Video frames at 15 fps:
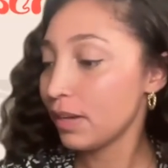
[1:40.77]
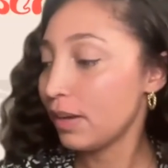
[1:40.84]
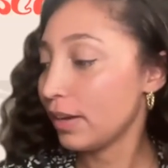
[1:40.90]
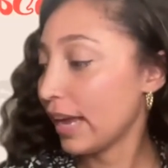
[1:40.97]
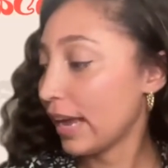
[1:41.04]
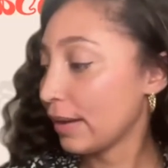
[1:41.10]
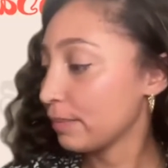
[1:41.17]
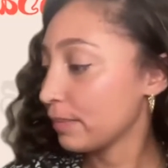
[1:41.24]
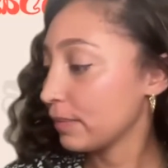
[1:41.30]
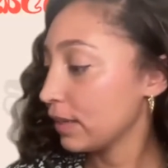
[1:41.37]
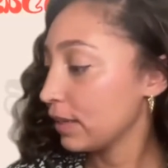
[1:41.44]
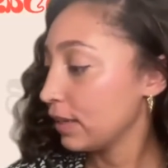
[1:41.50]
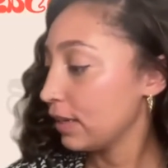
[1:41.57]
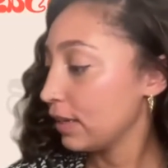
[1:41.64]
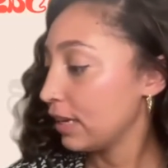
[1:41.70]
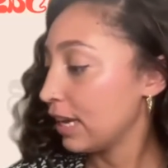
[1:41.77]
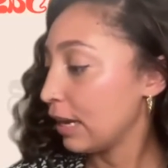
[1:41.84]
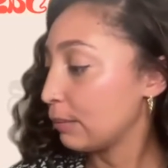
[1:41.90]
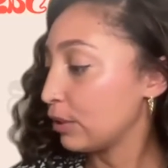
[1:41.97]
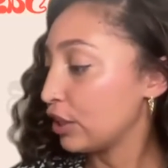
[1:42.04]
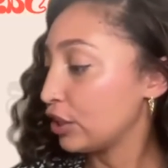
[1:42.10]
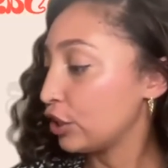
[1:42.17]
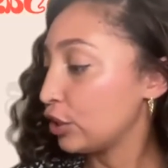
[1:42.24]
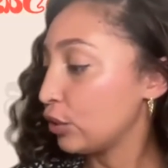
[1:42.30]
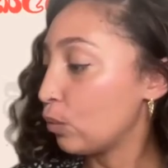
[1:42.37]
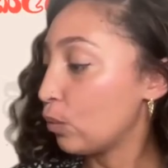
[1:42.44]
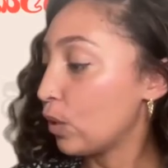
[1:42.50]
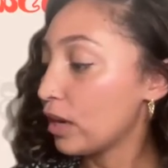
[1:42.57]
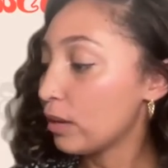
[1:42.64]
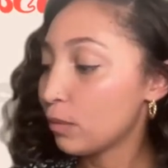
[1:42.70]
Okay, I'm going to do
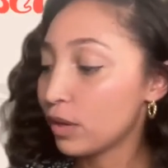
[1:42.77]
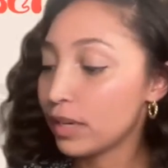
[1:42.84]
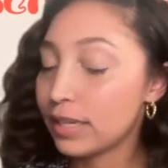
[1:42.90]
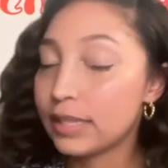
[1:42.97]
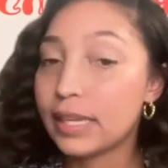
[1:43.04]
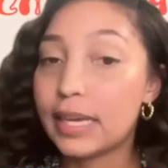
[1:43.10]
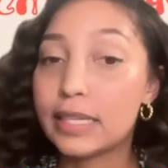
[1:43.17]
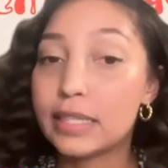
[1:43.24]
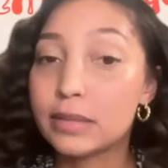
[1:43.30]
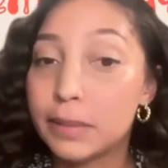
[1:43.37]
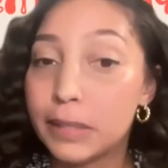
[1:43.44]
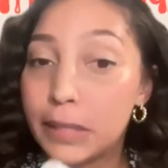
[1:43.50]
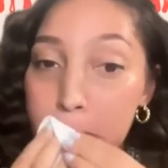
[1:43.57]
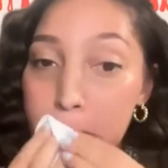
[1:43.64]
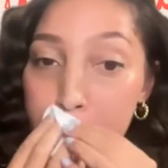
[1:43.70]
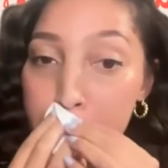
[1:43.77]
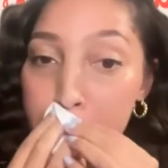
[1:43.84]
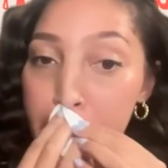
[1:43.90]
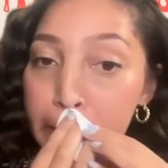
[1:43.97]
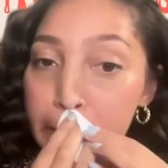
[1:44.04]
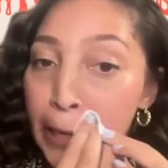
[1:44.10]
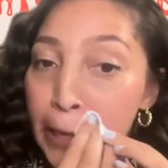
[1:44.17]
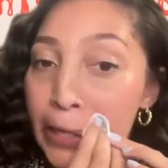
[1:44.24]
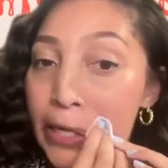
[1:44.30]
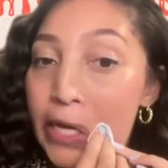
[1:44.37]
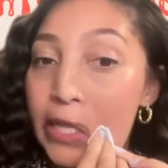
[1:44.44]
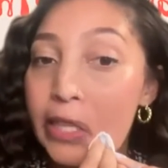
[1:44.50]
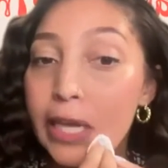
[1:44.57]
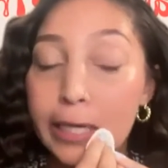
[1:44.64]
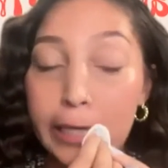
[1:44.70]
one more cleanse because this is an
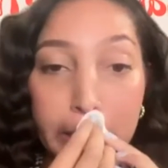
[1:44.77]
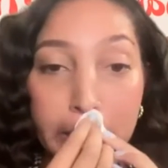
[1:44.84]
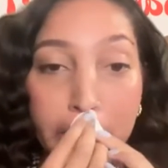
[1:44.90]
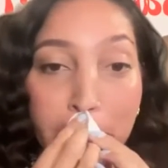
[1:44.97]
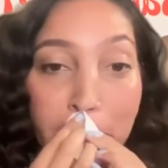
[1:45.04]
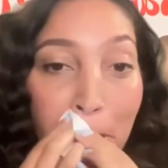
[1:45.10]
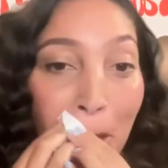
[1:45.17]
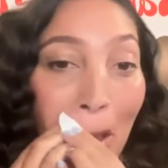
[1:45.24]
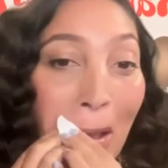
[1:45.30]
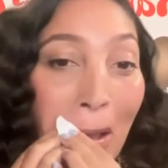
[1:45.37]
area that gets